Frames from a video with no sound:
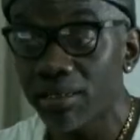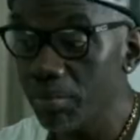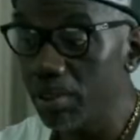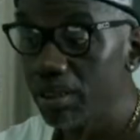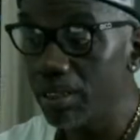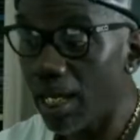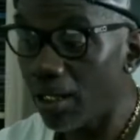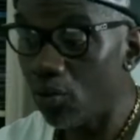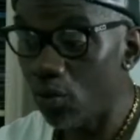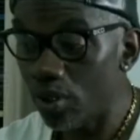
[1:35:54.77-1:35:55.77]
me like,
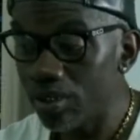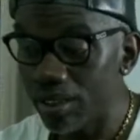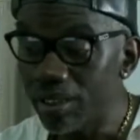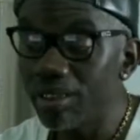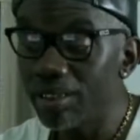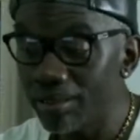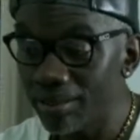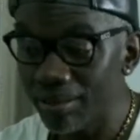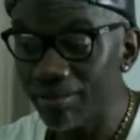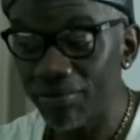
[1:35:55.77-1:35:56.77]
what's good
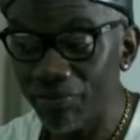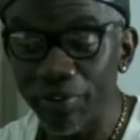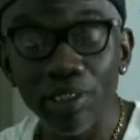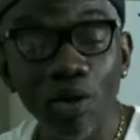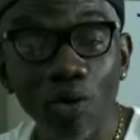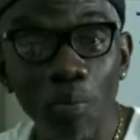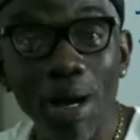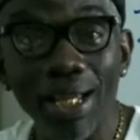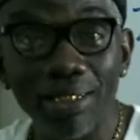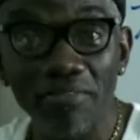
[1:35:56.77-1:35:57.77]
for low
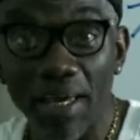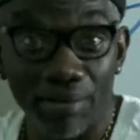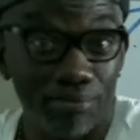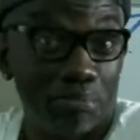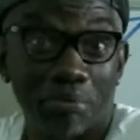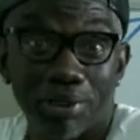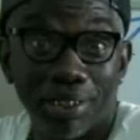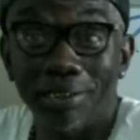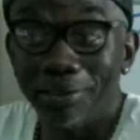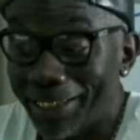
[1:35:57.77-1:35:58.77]
body fat?
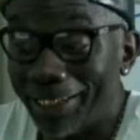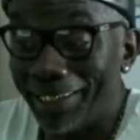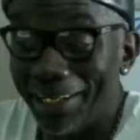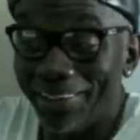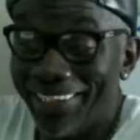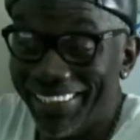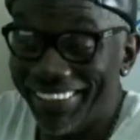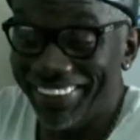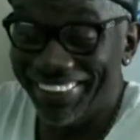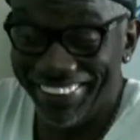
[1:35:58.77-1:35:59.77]

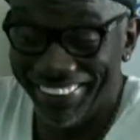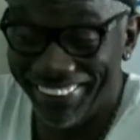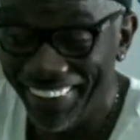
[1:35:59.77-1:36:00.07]
clearly